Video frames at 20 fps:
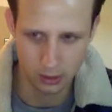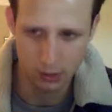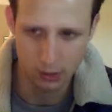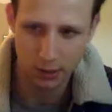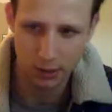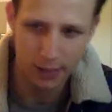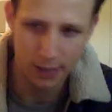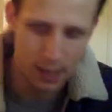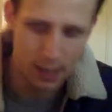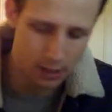
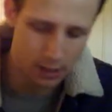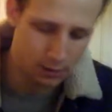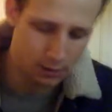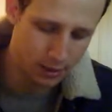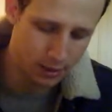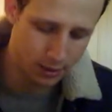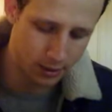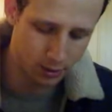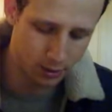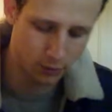Now,
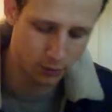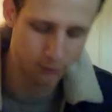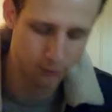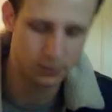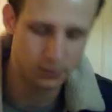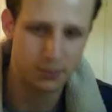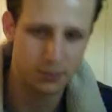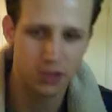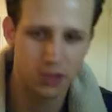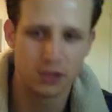I don't know,
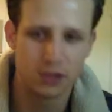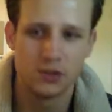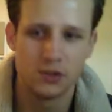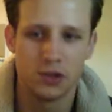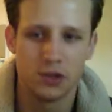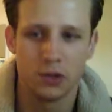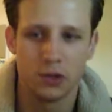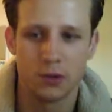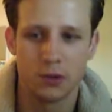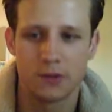maybe I should
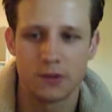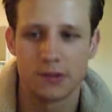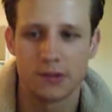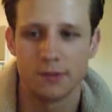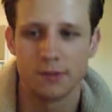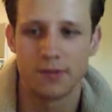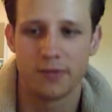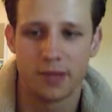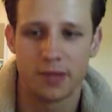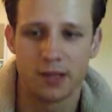show you some
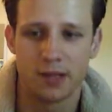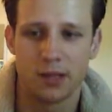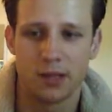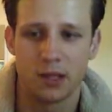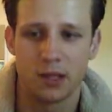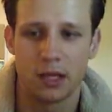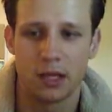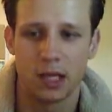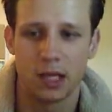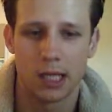of
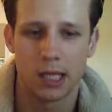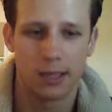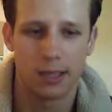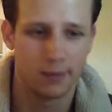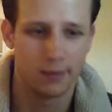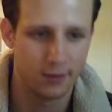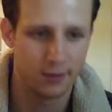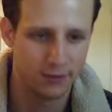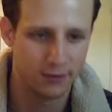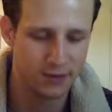the
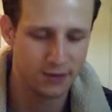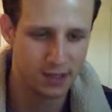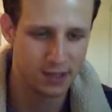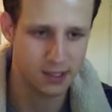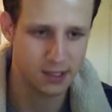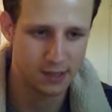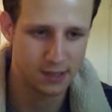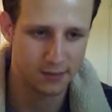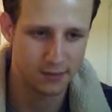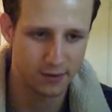
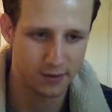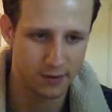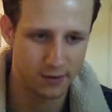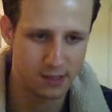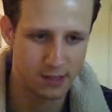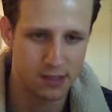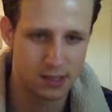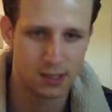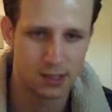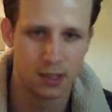physics for
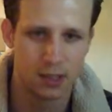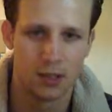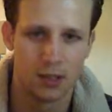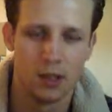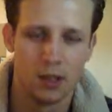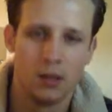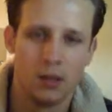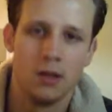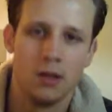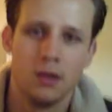this,
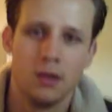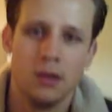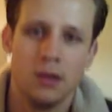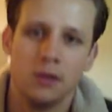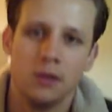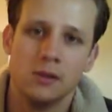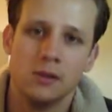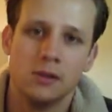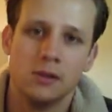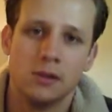
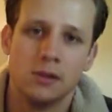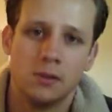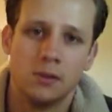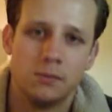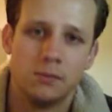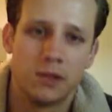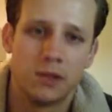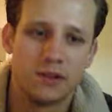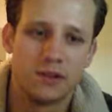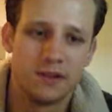
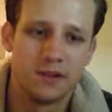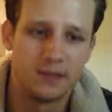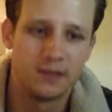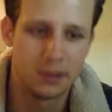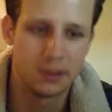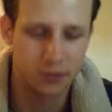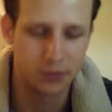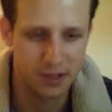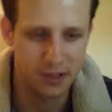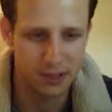because it's
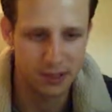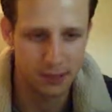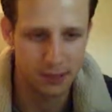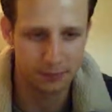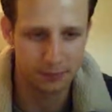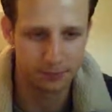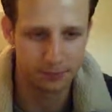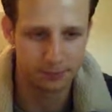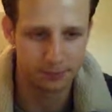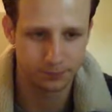
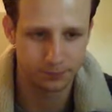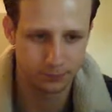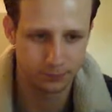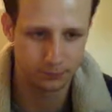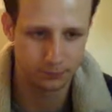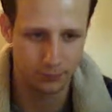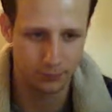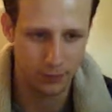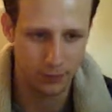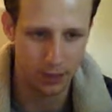interesting.
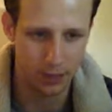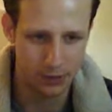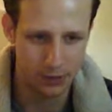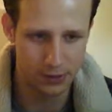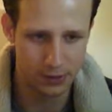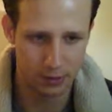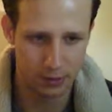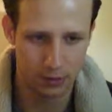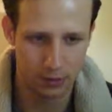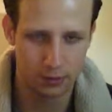
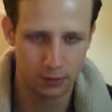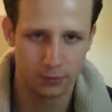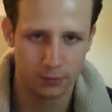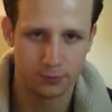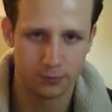so